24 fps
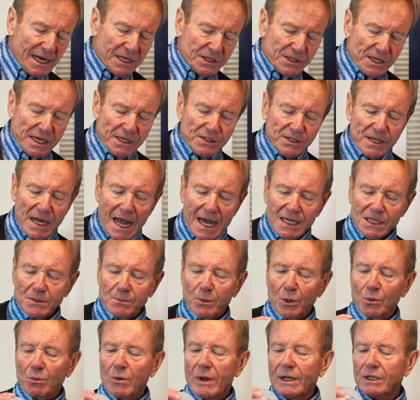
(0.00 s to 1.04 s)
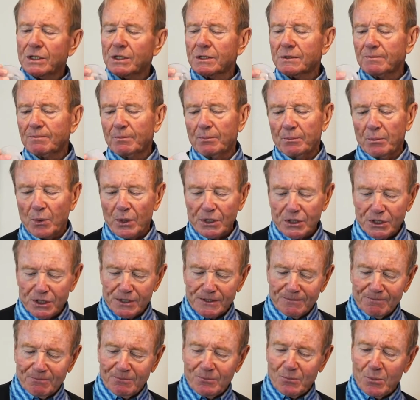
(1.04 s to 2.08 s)
is a sizable rinse, which
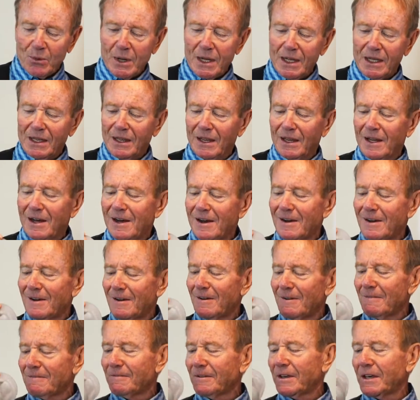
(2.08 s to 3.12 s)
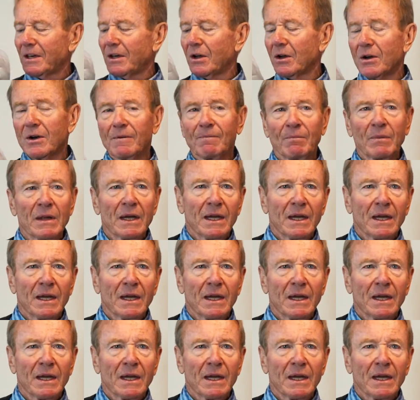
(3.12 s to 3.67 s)
we love here.